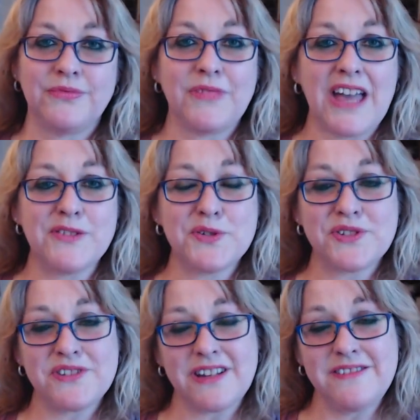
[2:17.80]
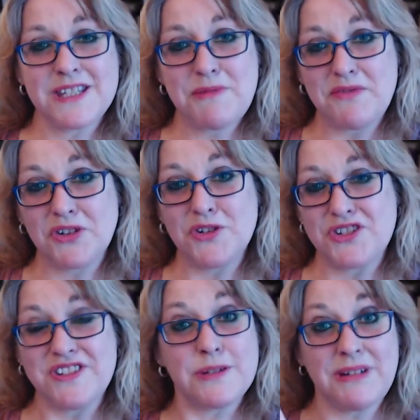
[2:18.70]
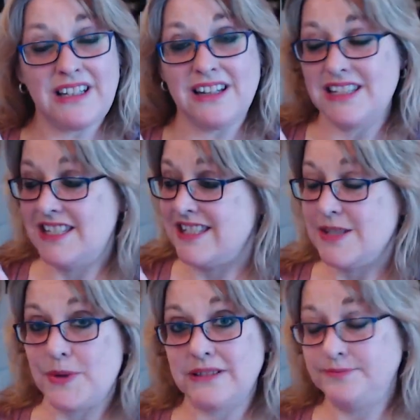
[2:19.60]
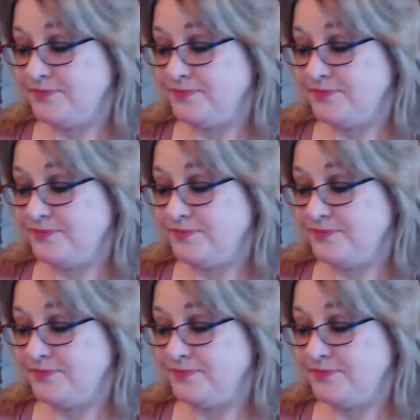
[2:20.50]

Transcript: I've also done some other cushions a bit like this as well.